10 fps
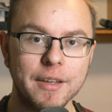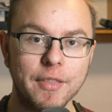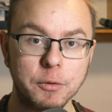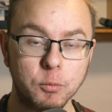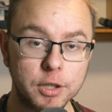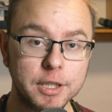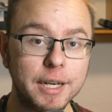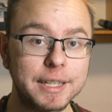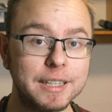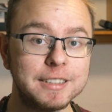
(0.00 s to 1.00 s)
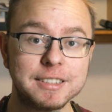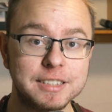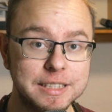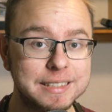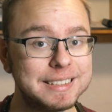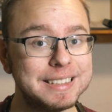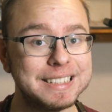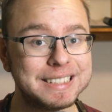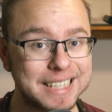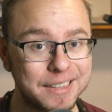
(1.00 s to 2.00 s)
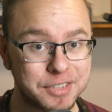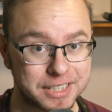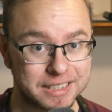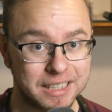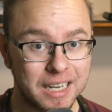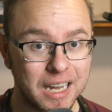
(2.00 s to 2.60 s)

that we're gonna get a Season 7,